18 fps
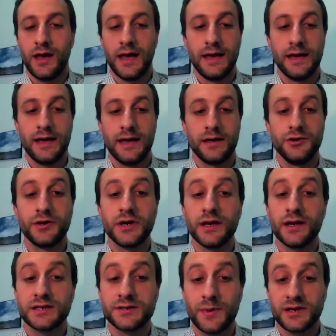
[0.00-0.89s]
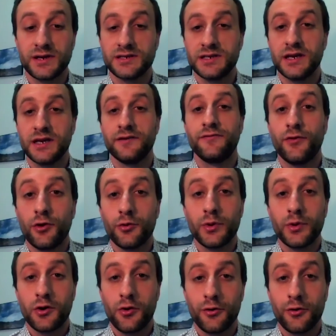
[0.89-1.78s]
And you can expect to see a
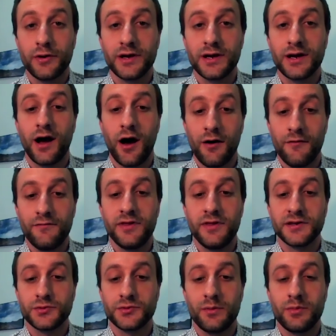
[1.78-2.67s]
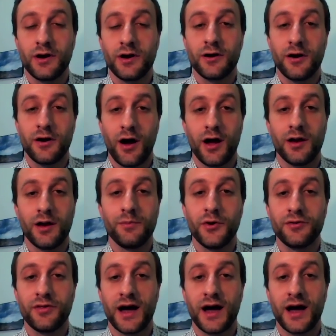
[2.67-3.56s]
full recording of this webinar on
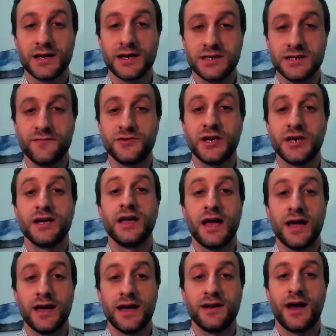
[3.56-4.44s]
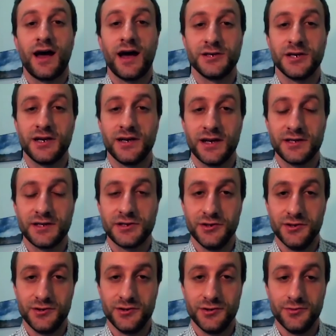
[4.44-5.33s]
both ICFJ and IJNet's
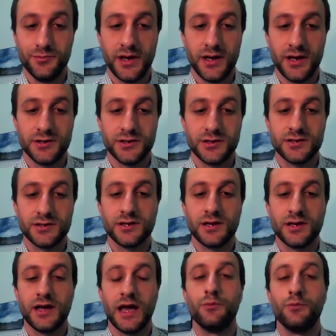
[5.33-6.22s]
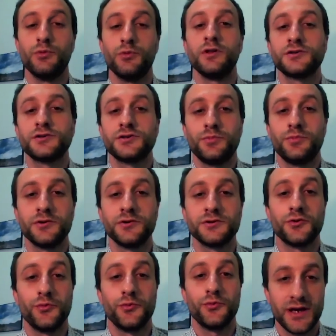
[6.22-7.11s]
YouTube pages. And we'll also
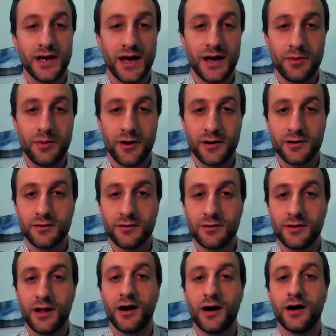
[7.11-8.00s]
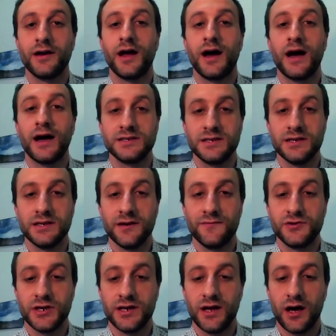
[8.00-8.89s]
post a recap article on
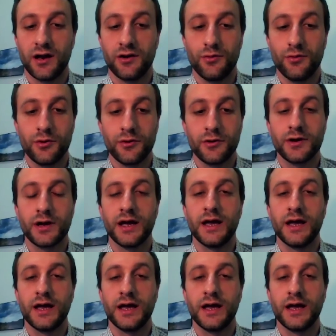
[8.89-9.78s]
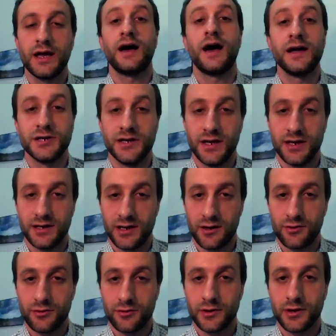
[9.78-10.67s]
icfj.org and
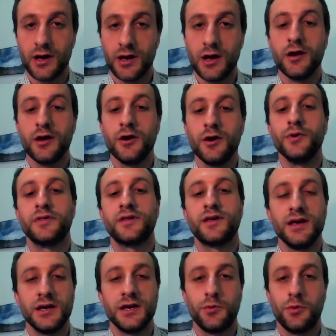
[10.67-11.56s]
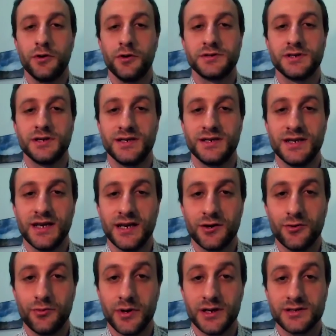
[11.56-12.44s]
IJNet.org with key quotes and
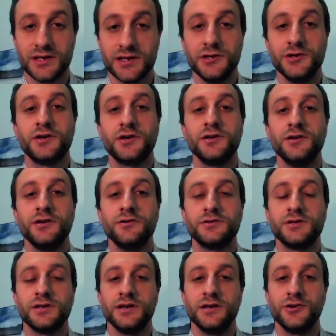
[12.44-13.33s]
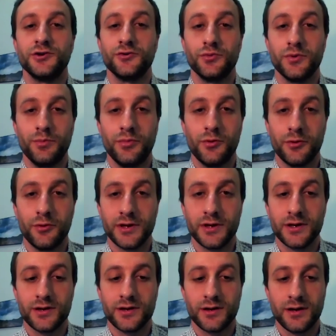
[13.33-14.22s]
takeaways that you can use in your
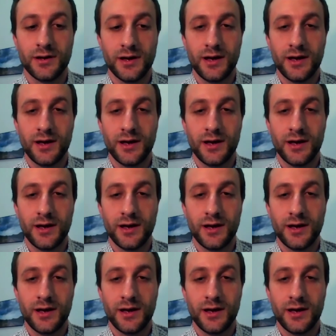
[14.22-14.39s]
reporting.